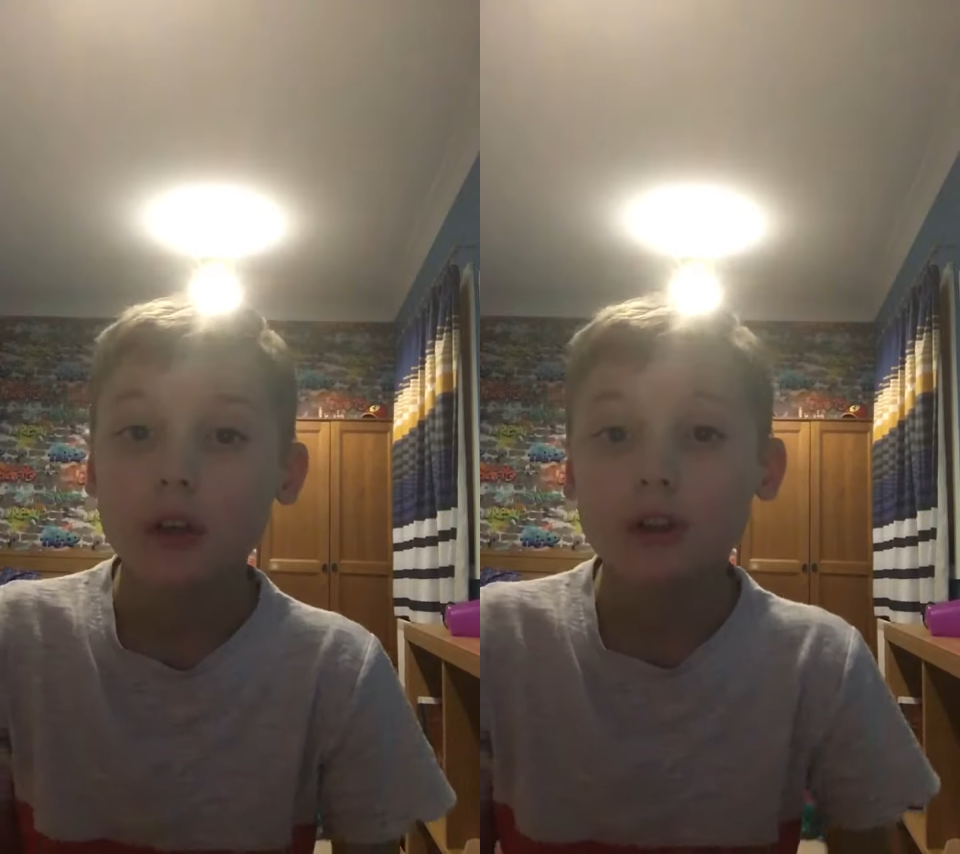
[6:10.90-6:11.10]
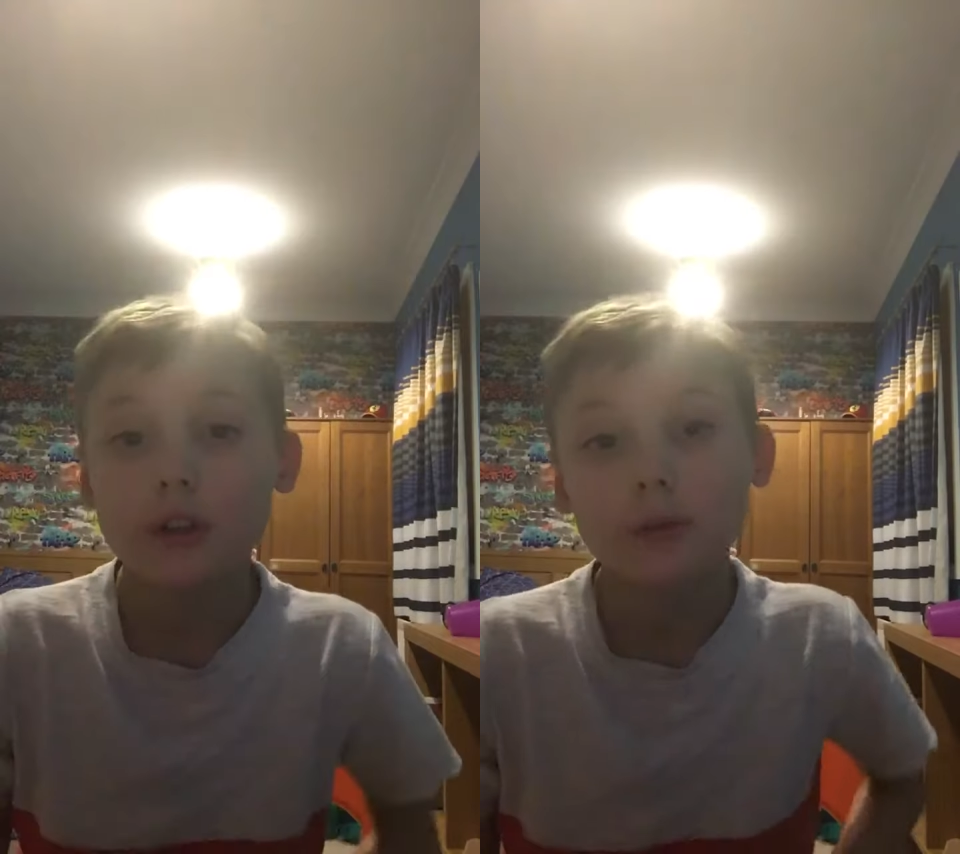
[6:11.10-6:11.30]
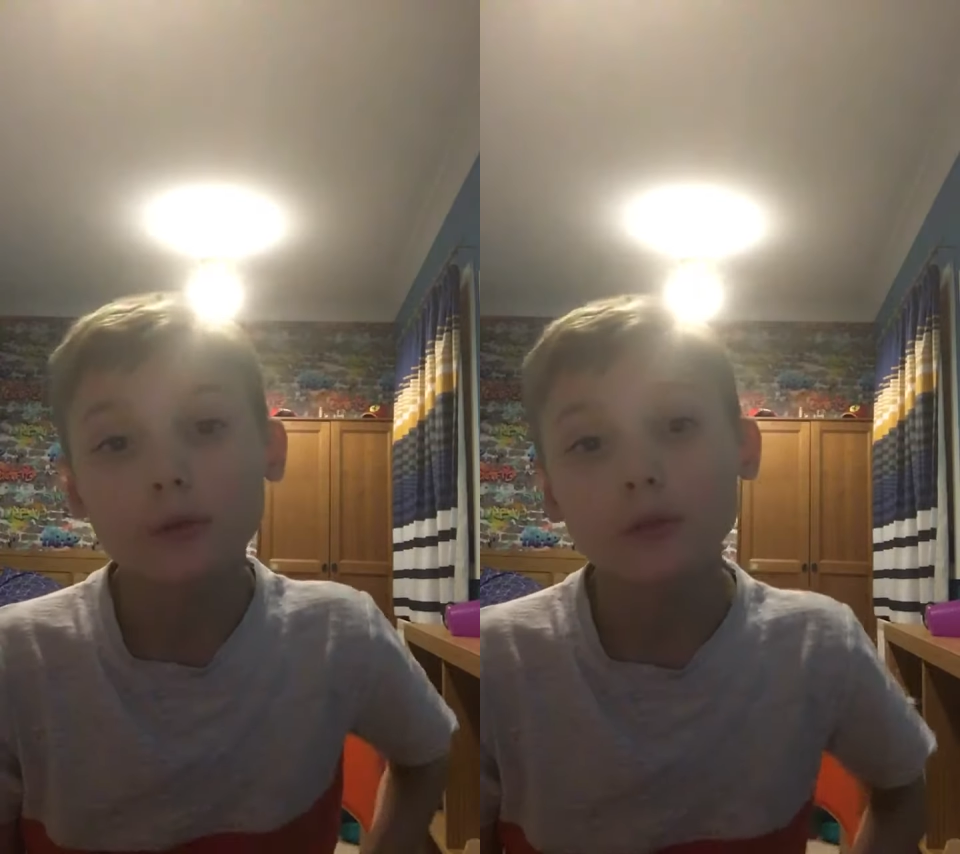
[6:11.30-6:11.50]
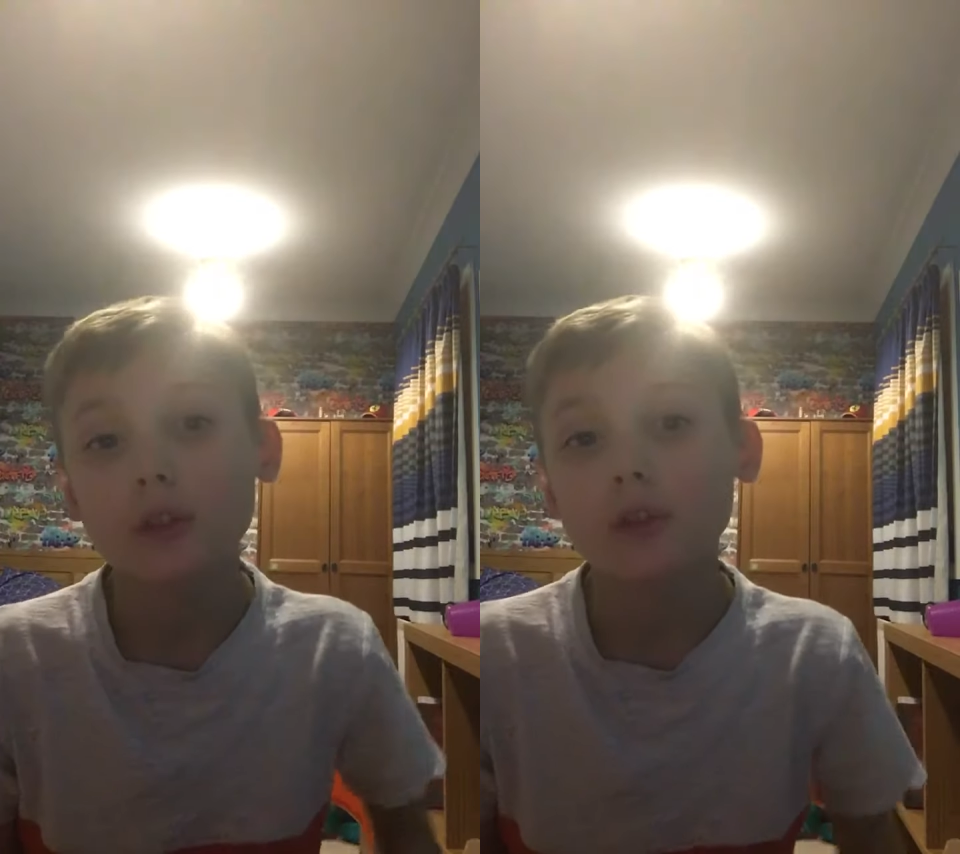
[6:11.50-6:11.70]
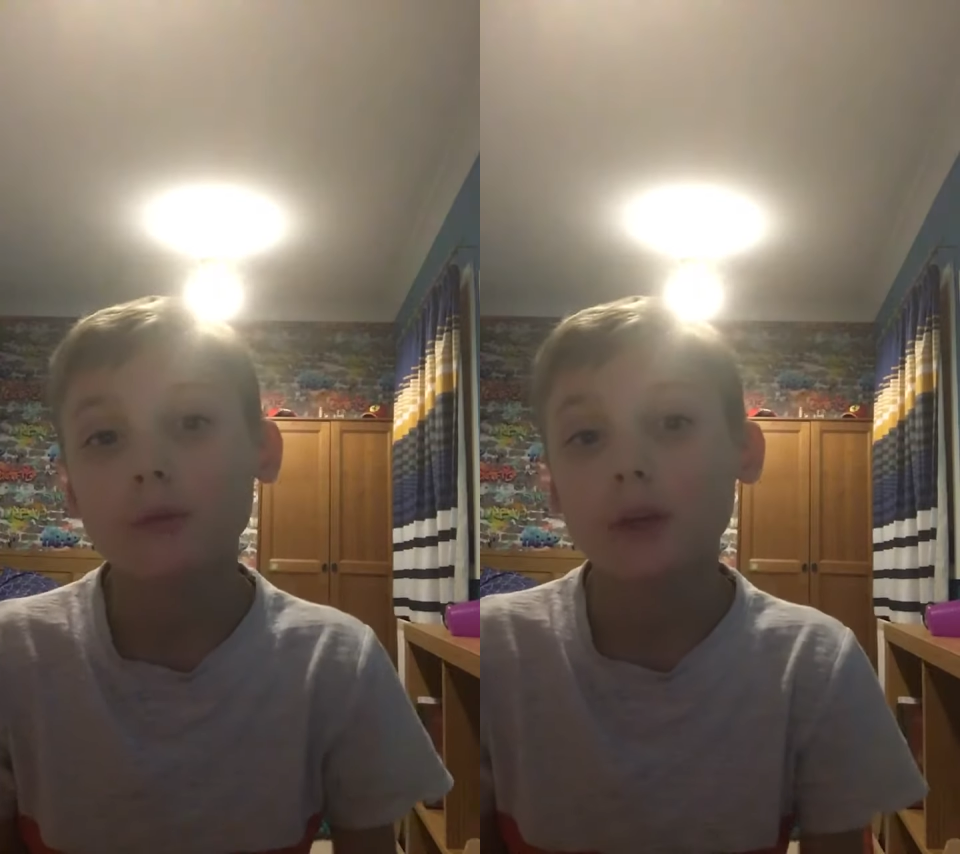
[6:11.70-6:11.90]
so there's
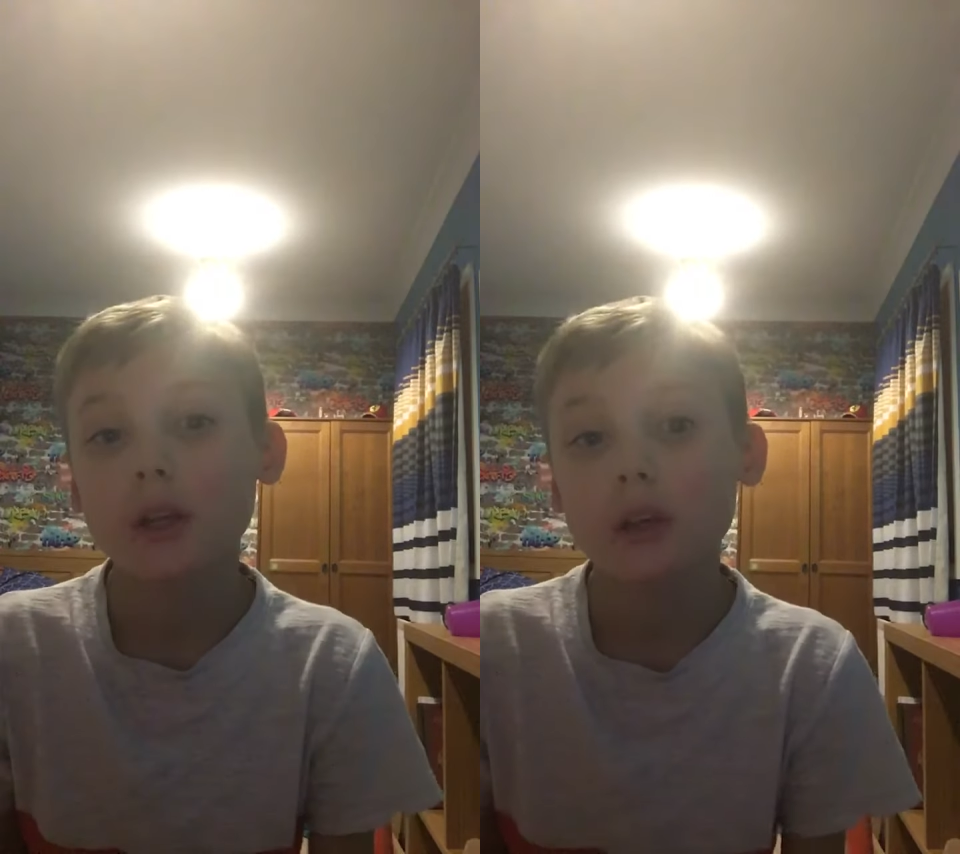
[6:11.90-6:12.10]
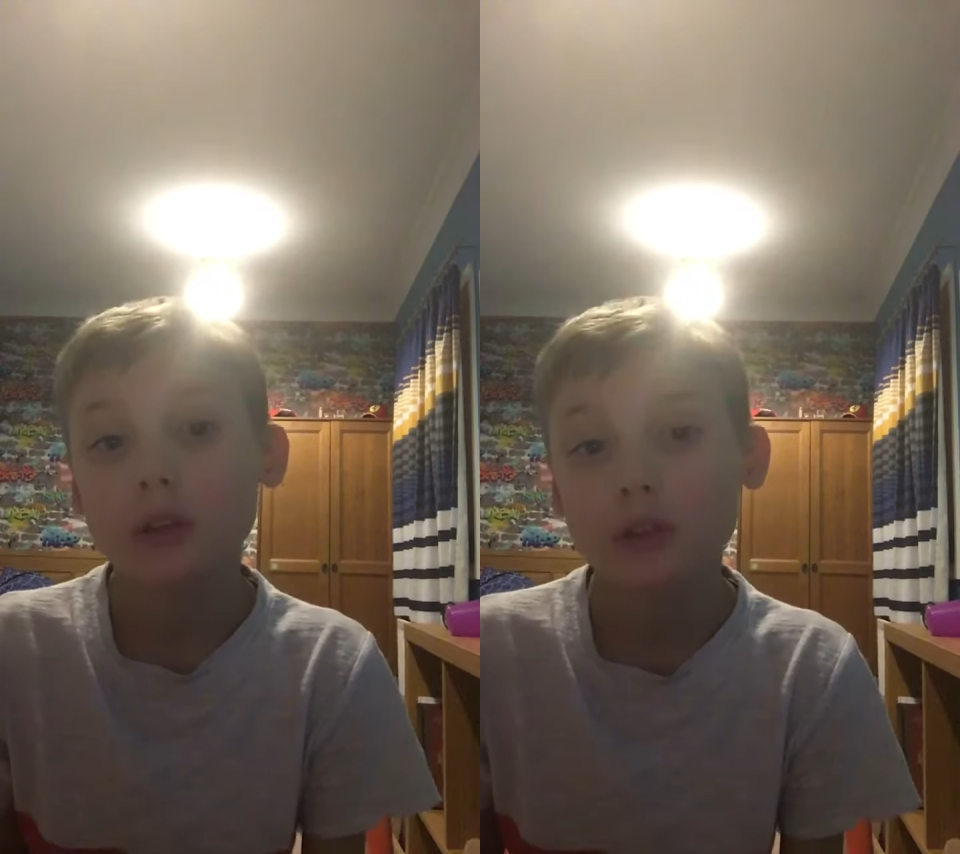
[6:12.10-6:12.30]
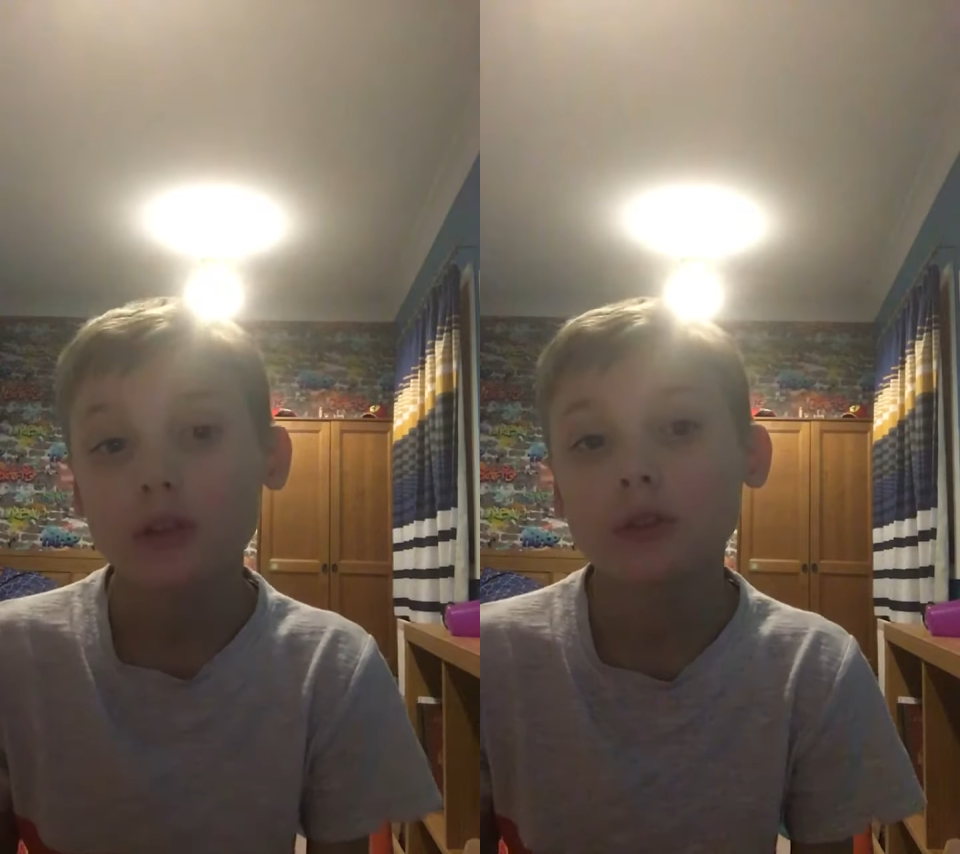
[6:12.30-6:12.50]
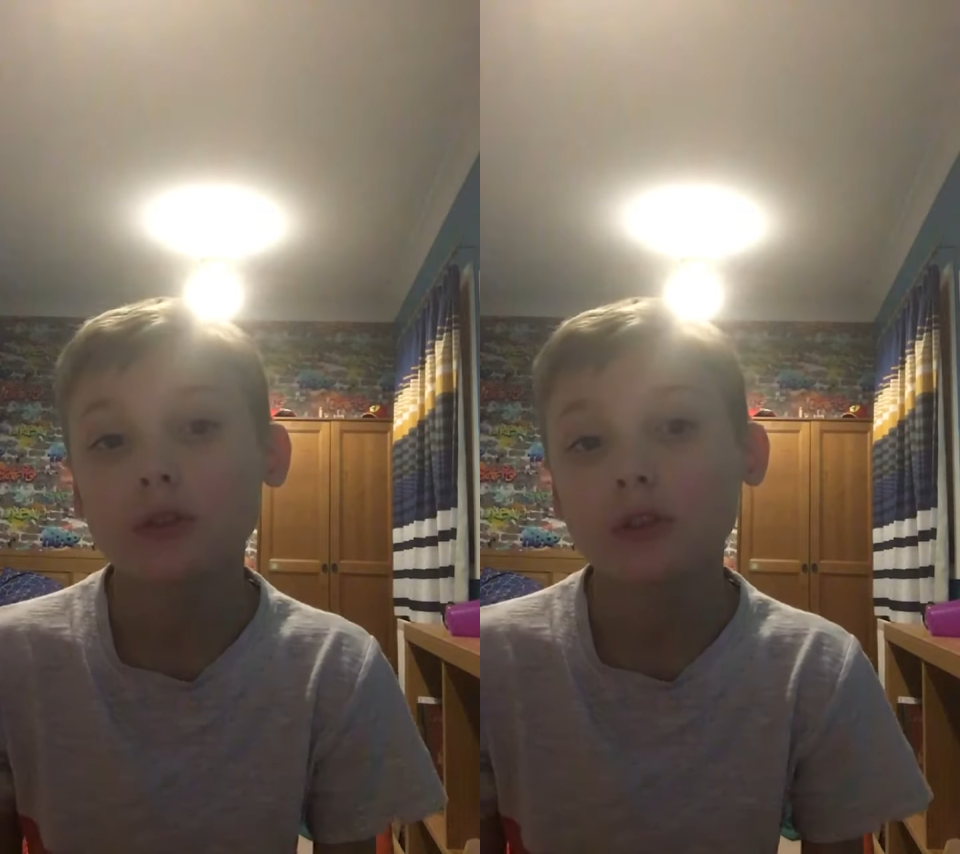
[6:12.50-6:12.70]
not gonna be loads